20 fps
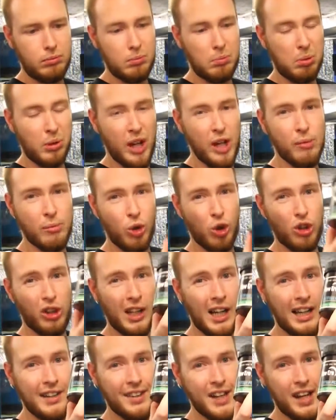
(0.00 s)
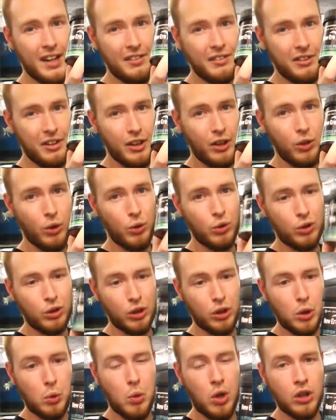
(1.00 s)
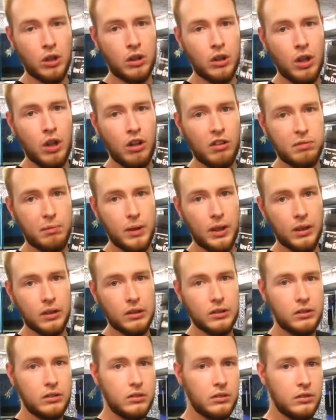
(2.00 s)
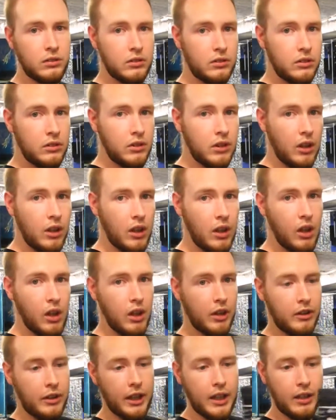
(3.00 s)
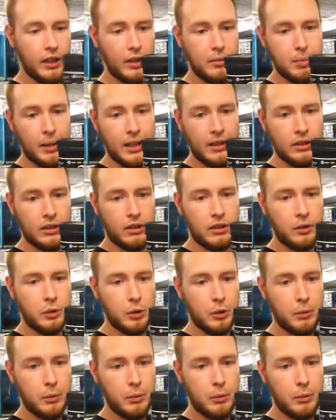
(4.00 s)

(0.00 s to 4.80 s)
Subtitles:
pretty much identical to the 1.5 mil cichlid pellets.